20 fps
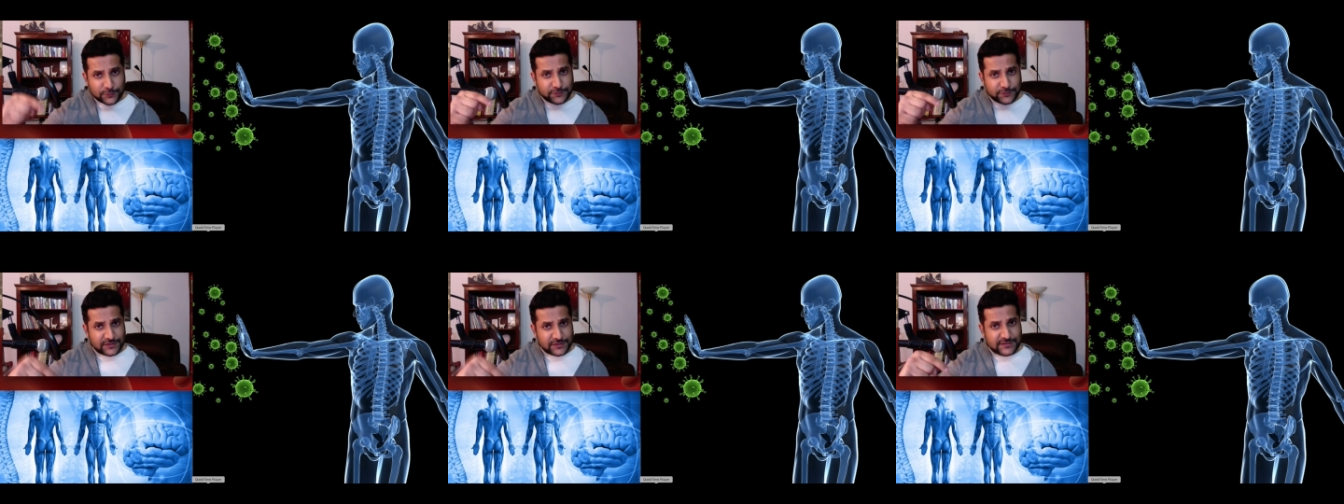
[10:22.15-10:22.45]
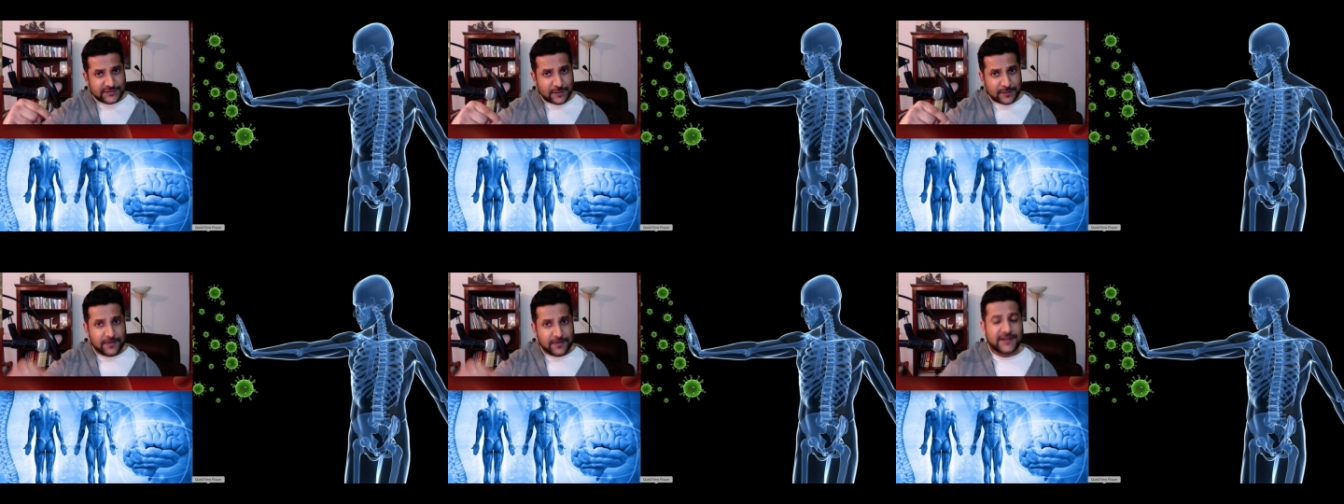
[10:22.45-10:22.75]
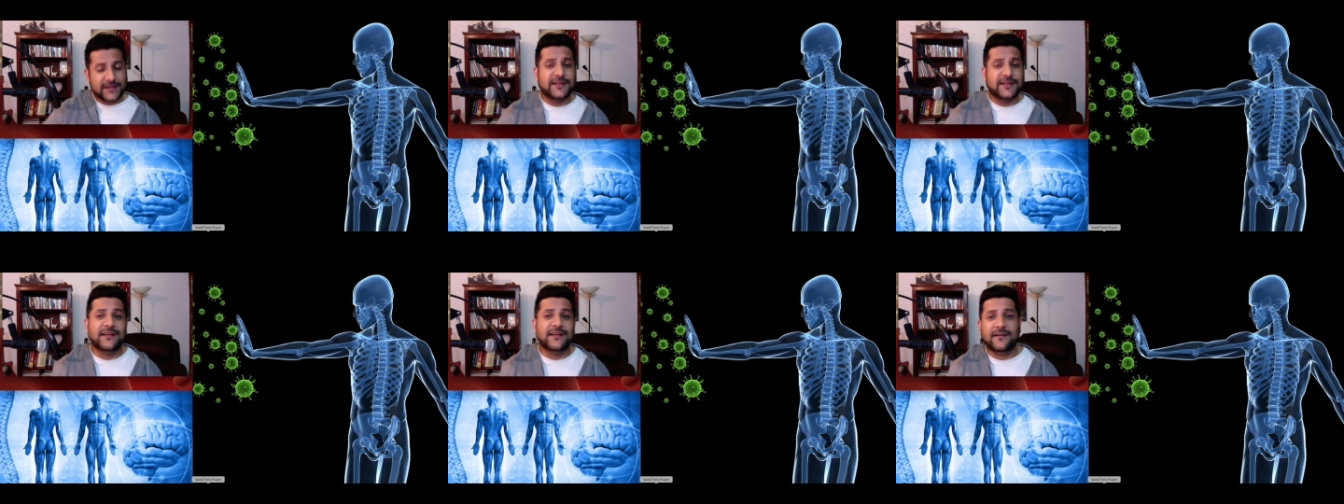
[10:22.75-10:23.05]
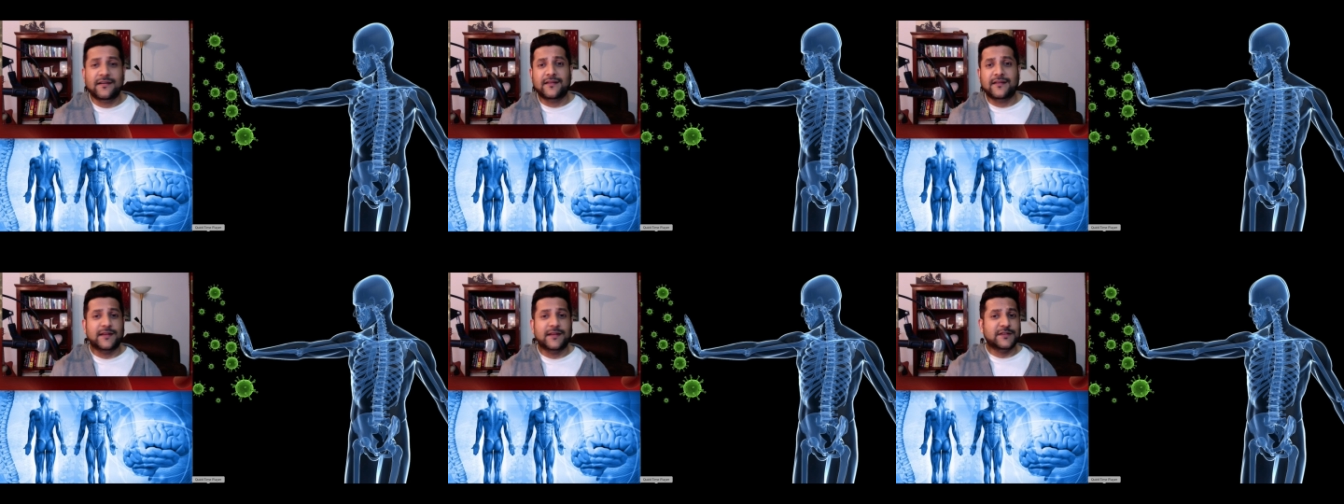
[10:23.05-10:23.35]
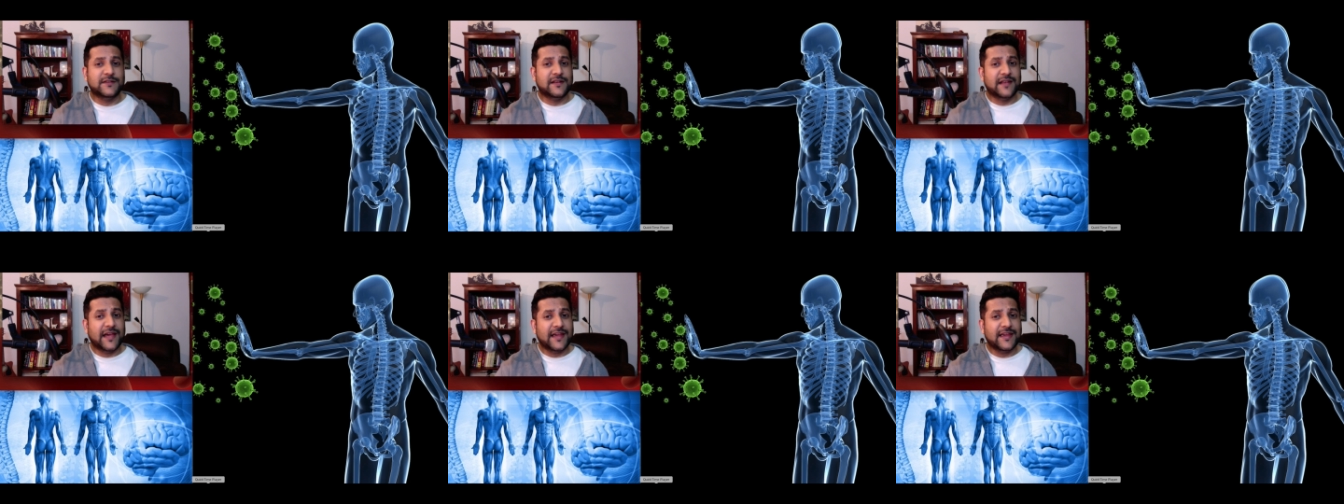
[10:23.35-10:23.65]
just comment here
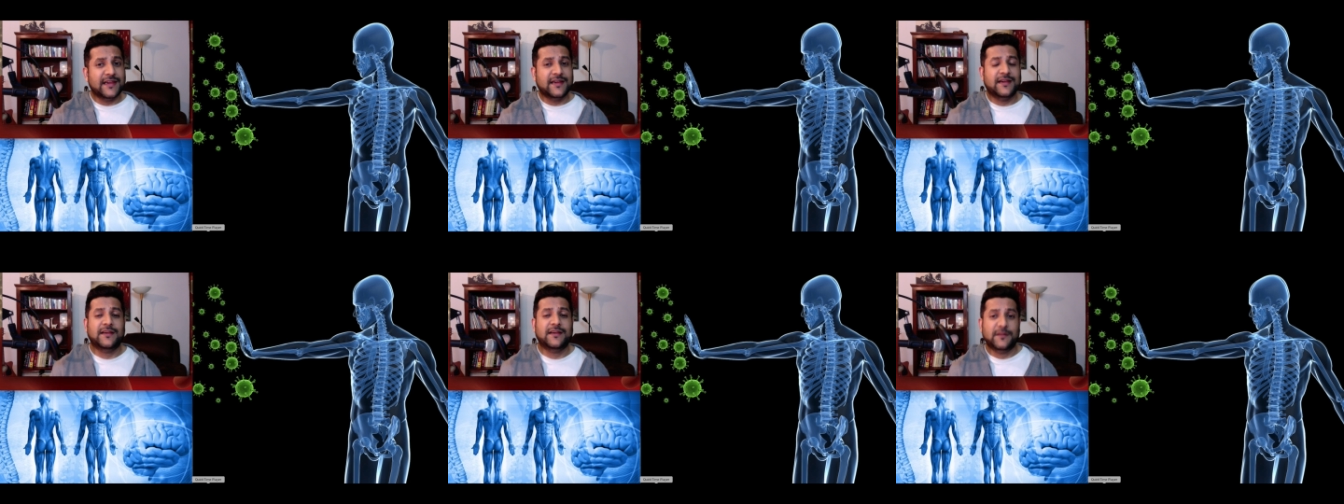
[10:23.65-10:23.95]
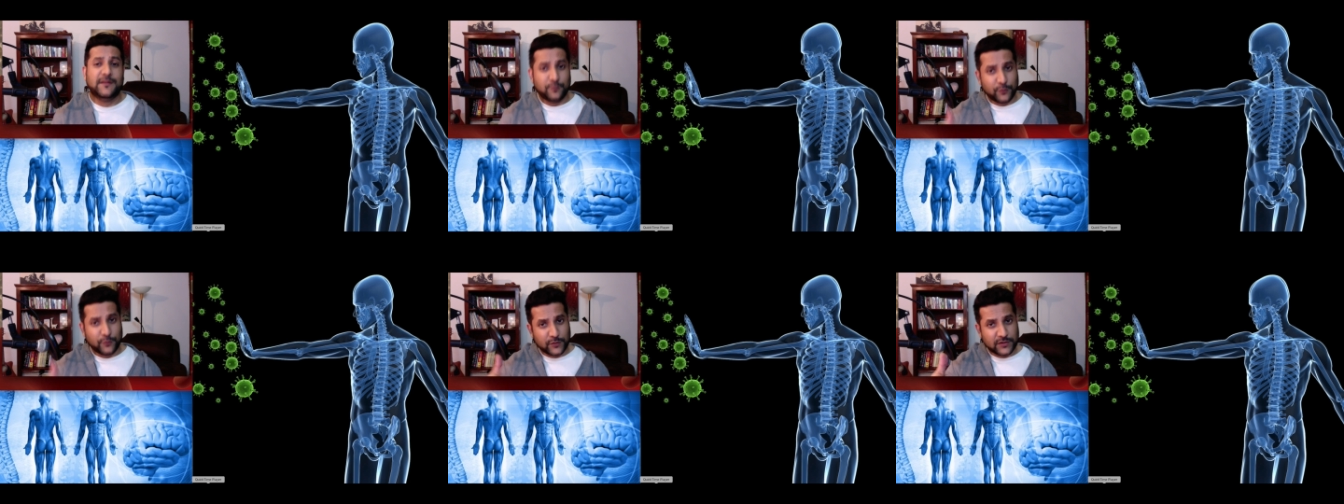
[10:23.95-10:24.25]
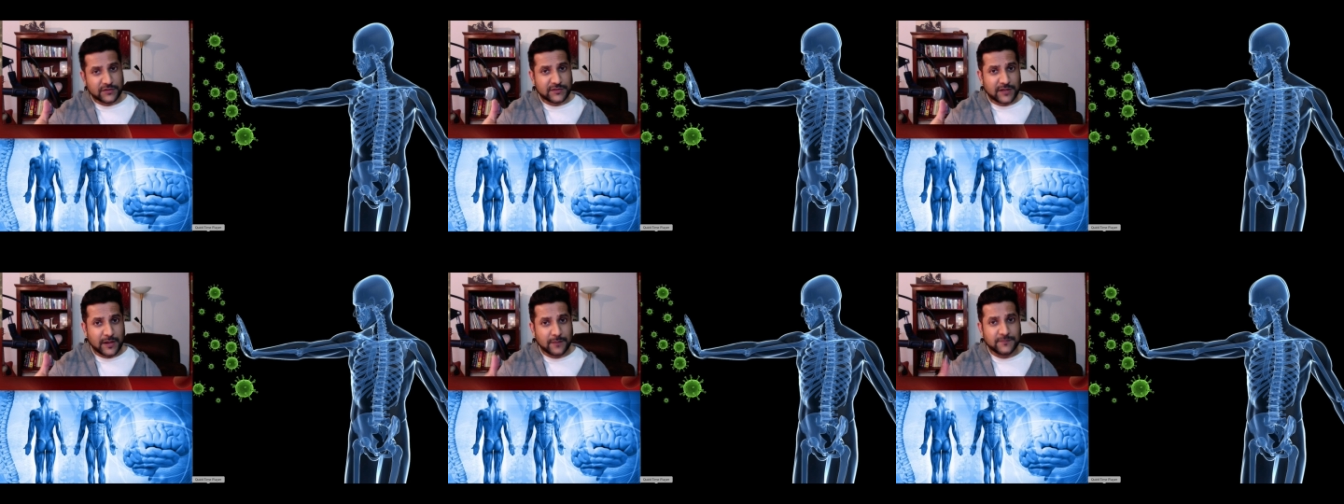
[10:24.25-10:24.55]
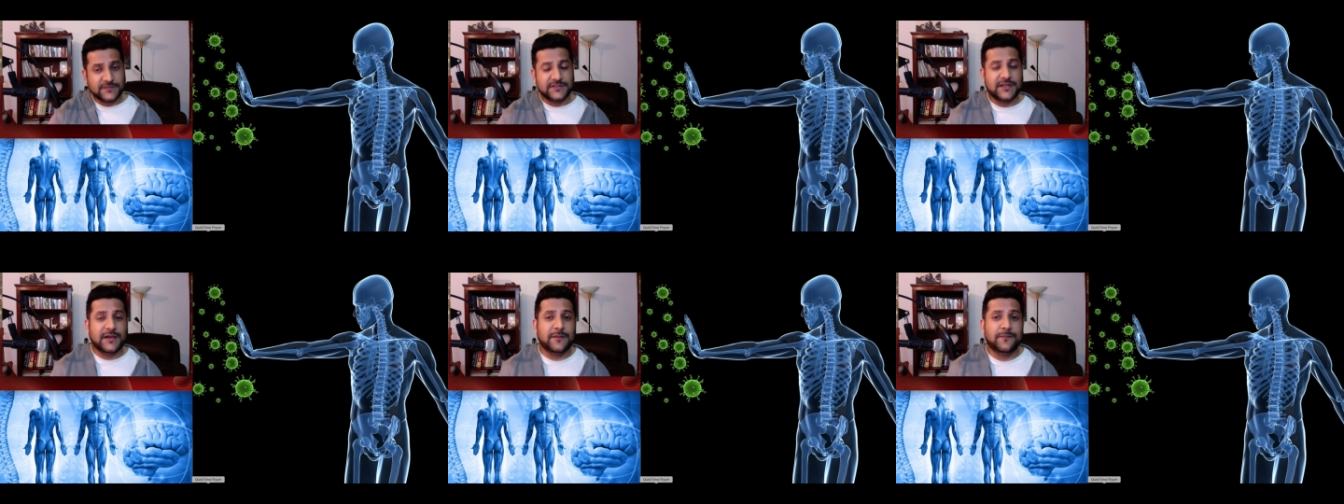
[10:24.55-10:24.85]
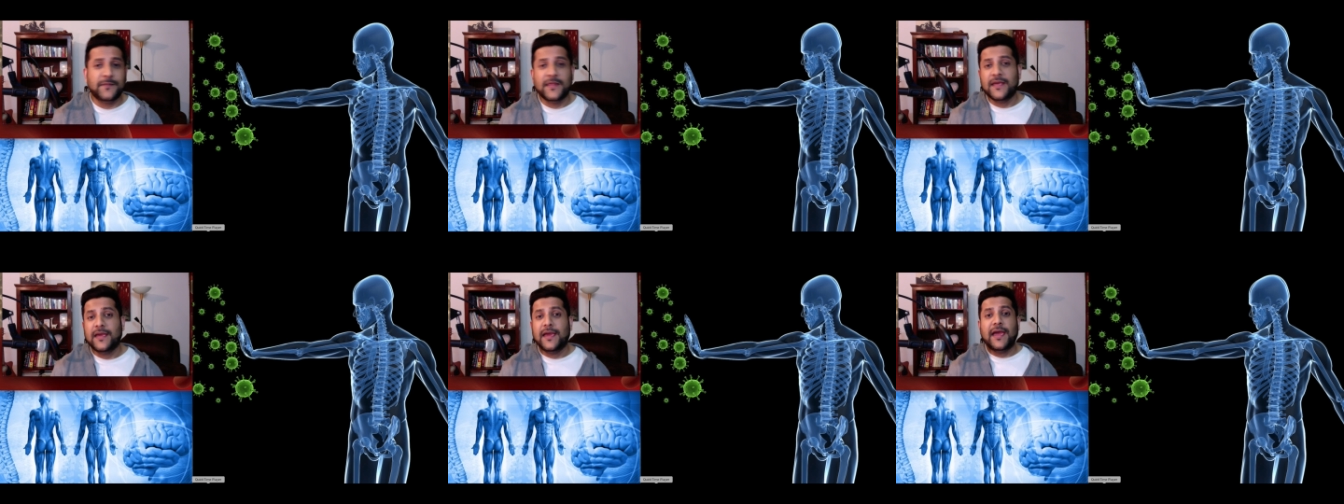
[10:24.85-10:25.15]
and like, put a thumbs up,